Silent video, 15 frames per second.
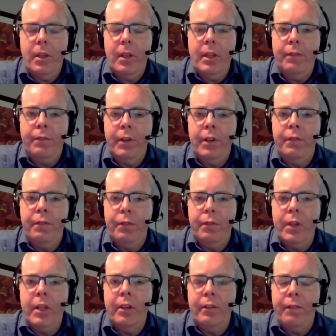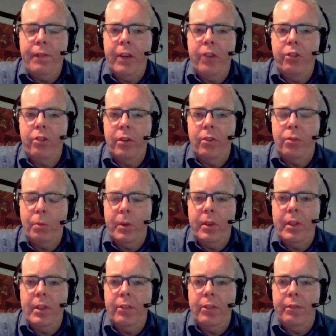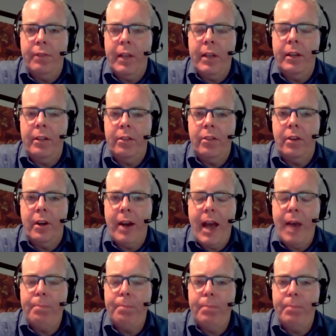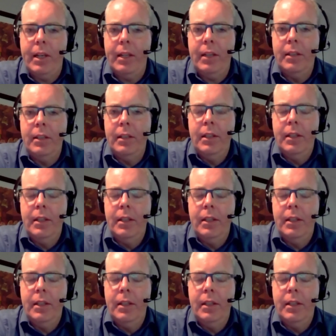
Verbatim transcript: even if reinfections with these variants are happening,